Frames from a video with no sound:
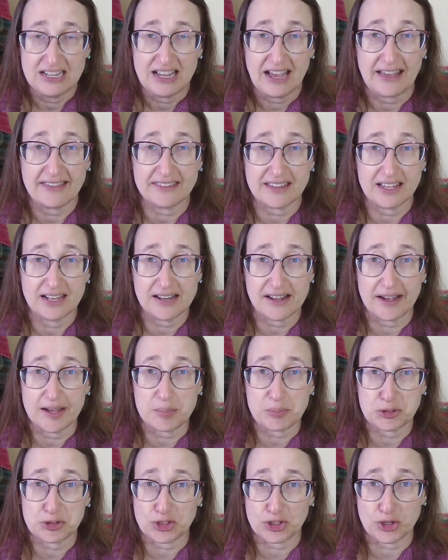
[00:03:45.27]
and then I
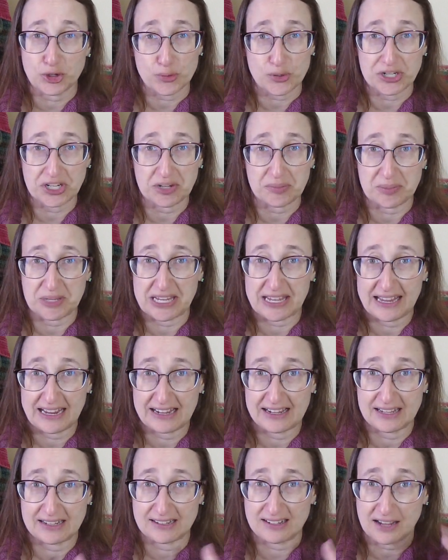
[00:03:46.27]
put the coconut
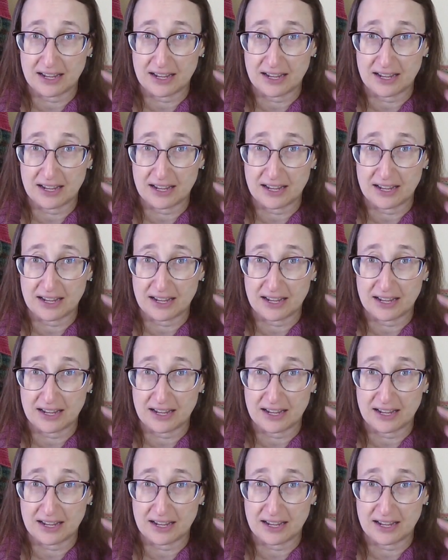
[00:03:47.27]
pecan,